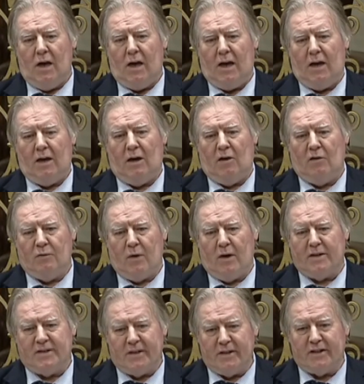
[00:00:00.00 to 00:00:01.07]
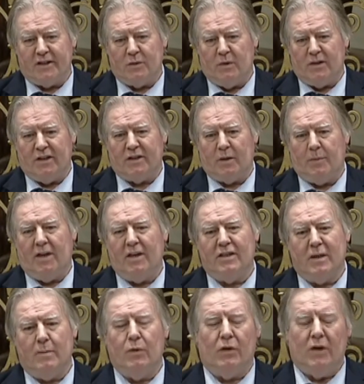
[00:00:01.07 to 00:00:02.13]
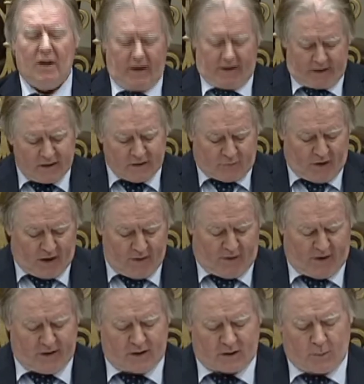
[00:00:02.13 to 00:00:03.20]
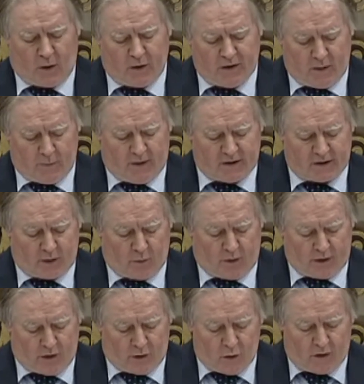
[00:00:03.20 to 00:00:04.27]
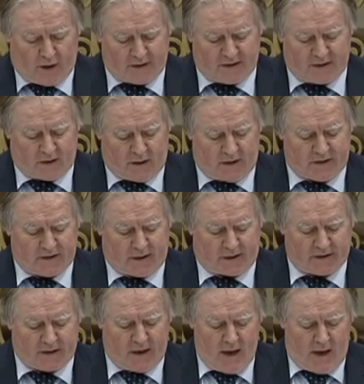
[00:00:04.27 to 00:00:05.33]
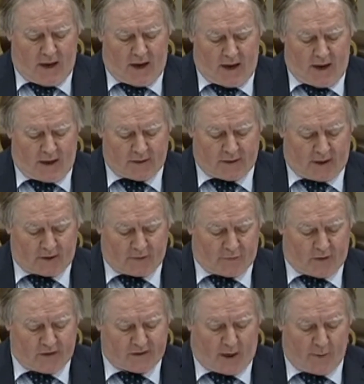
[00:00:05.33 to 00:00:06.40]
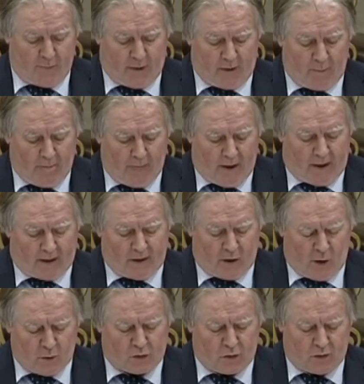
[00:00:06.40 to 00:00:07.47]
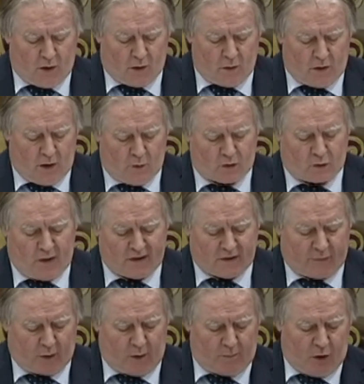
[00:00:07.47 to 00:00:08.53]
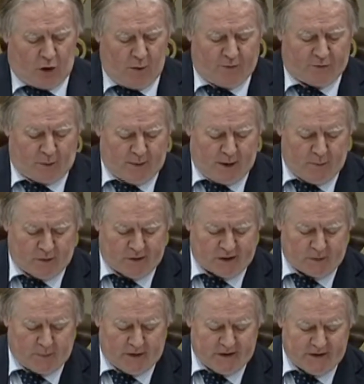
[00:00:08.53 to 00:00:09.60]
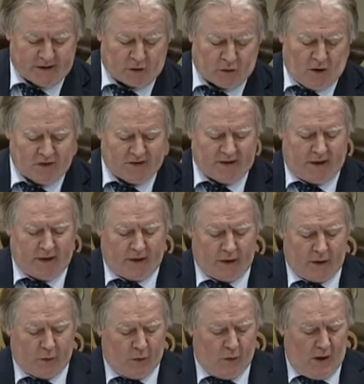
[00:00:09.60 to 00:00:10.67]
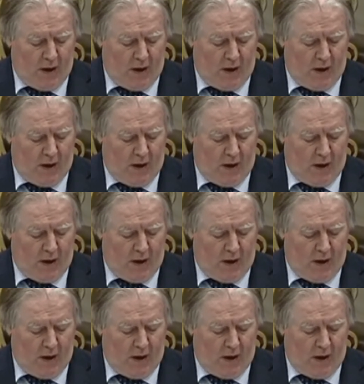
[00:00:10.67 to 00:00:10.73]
of citizens with disability, but it is very, very disappointing, Minister, when you look at statistics that, for example, the lowest rates of unemployment for people with disabilities across the EU,